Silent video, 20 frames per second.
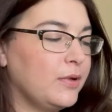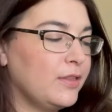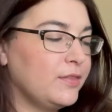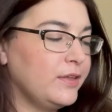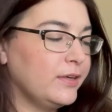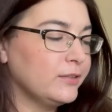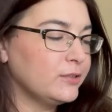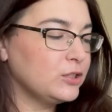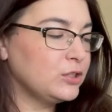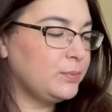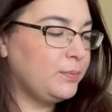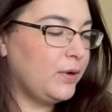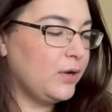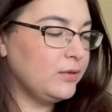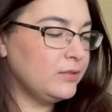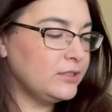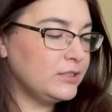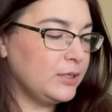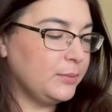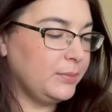they're
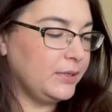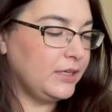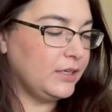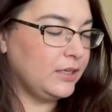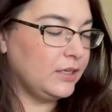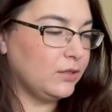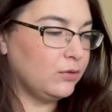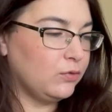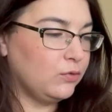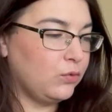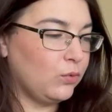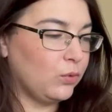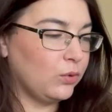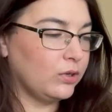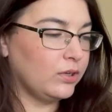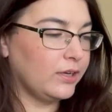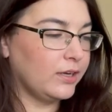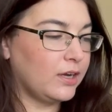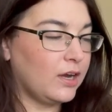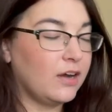supposed to be for
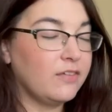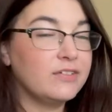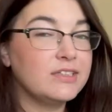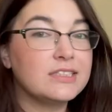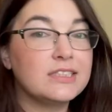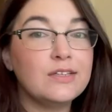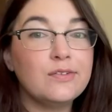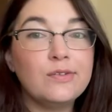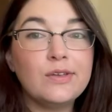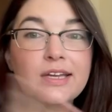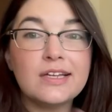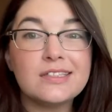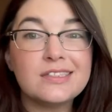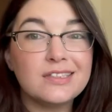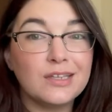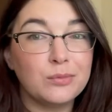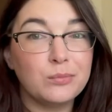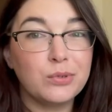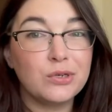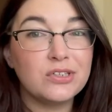like, obviously if you get
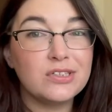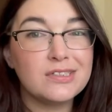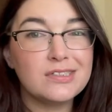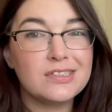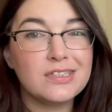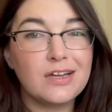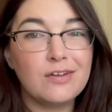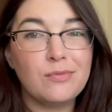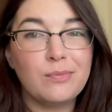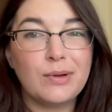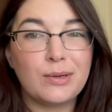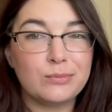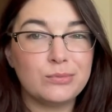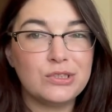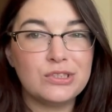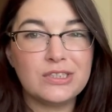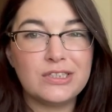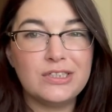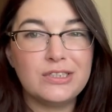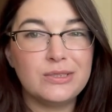sunburn and stuff, but I'm
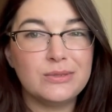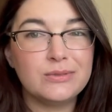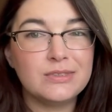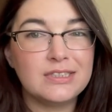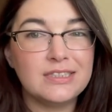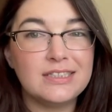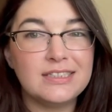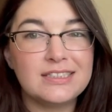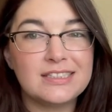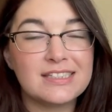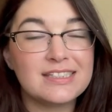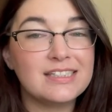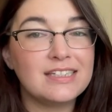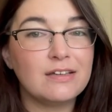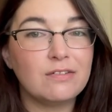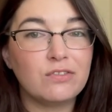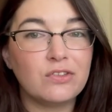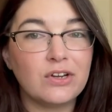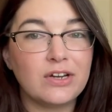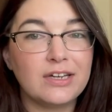just gonna use these to see
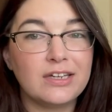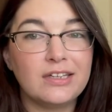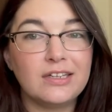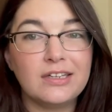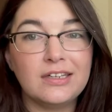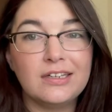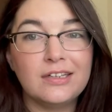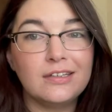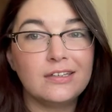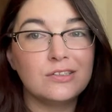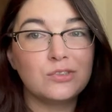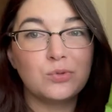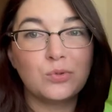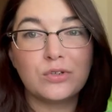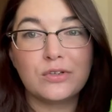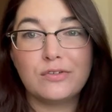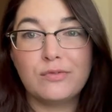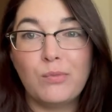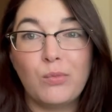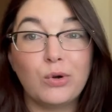if they're any sort
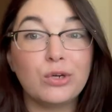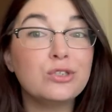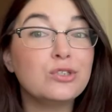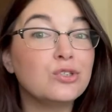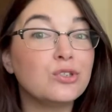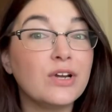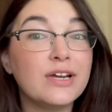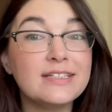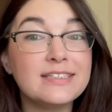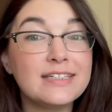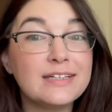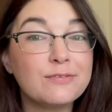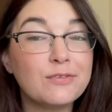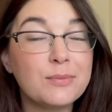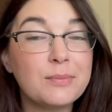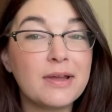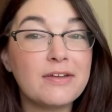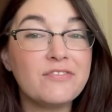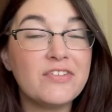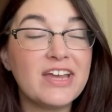of moisturizing for
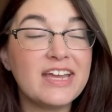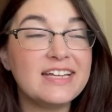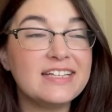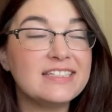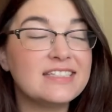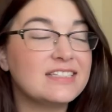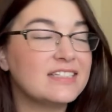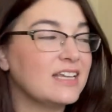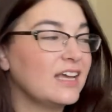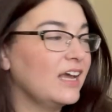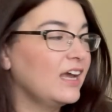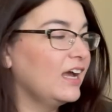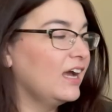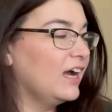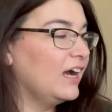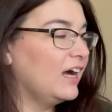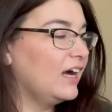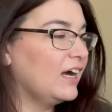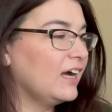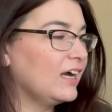my face.
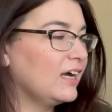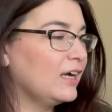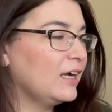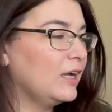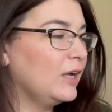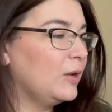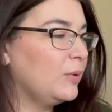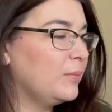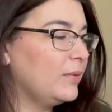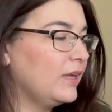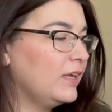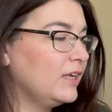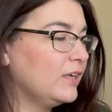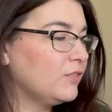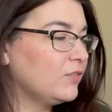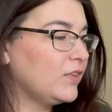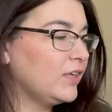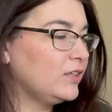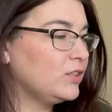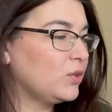Um, and
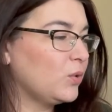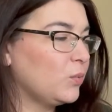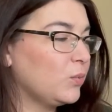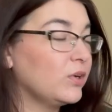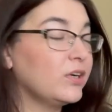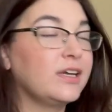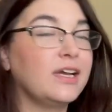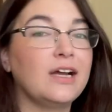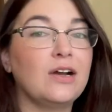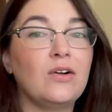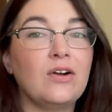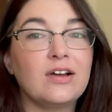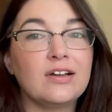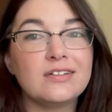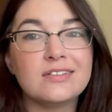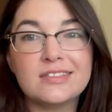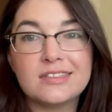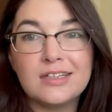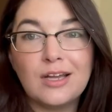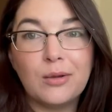if they don't work out,
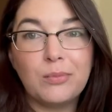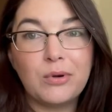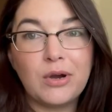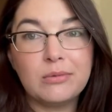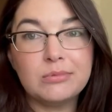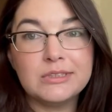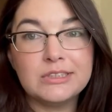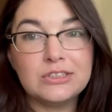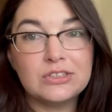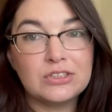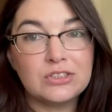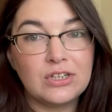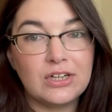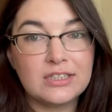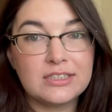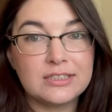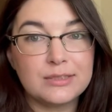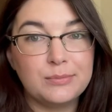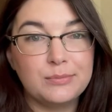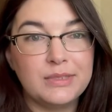honestly, I'll probably just
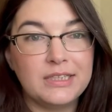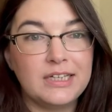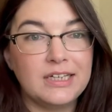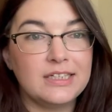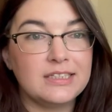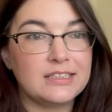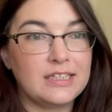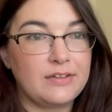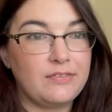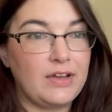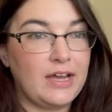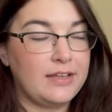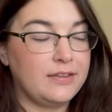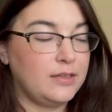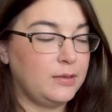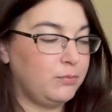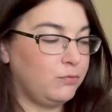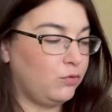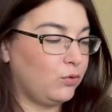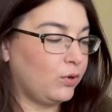toss them because I've had
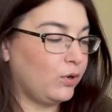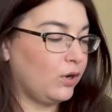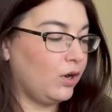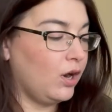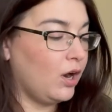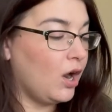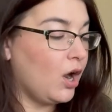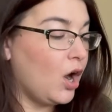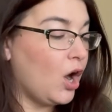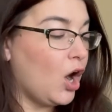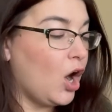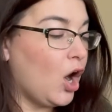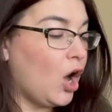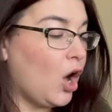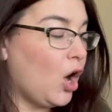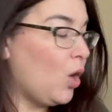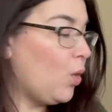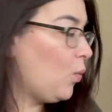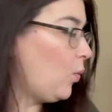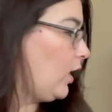them for
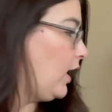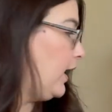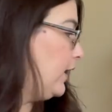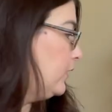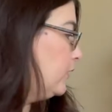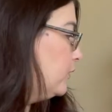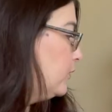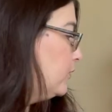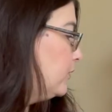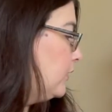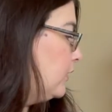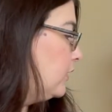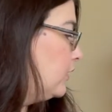a while.